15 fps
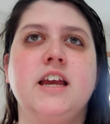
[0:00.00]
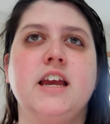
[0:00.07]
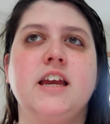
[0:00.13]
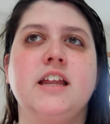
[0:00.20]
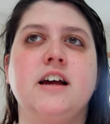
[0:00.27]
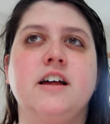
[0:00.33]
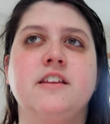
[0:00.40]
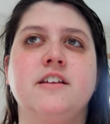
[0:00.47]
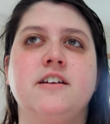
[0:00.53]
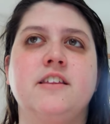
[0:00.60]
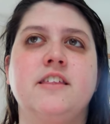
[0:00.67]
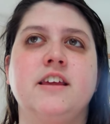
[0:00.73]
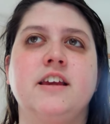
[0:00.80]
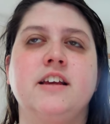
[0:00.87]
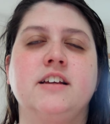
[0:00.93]
in other
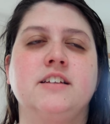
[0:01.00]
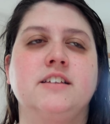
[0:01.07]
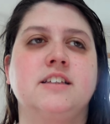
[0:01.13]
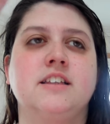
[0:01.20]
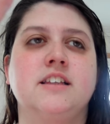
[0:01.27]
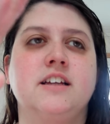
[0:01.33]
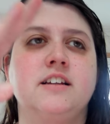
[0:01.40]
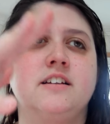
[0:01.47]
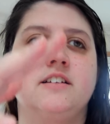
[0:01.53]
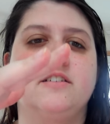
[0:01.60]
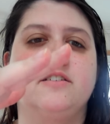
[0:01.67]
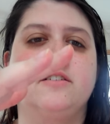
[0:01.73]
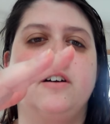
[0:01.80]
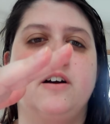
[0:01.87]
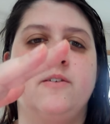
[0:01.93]
things, and then
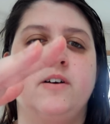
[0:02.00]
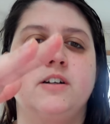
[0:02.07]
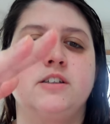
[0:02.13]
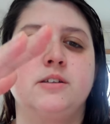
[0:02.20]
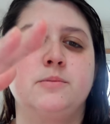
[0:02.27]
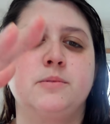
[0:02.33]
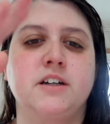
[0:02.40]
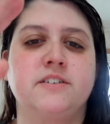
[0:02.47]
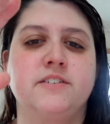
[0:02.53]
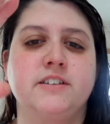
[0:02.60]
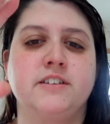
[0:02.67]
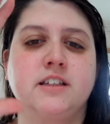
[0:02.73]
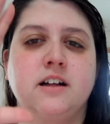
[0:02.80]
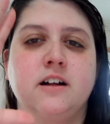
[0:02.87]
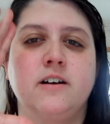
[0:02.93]
I watched The
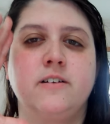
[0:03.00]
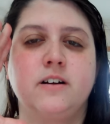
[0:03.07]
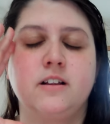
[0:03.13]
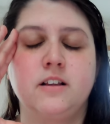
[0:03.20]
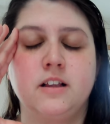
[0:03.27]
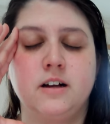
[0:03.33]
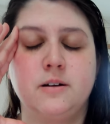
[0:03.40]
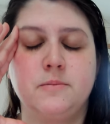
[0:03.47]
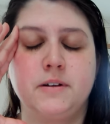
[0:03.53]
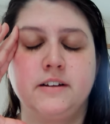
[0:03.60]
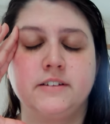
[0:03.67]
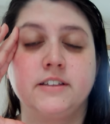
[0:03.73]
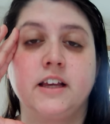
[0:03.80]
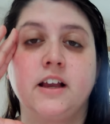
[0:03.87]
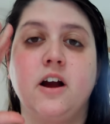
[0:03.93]
Breakfast Club, and I
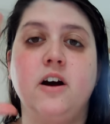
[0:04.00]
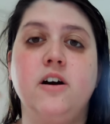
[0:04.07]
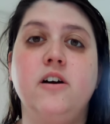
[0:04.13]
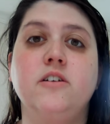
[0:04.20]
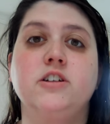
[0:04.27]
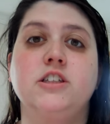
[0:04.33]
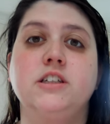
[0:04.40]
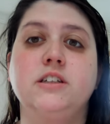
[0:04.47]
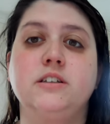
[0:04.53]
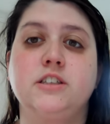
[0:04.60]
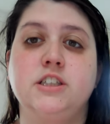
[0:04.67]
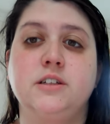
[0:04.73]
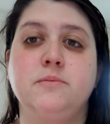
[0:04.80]
was like, oh, she she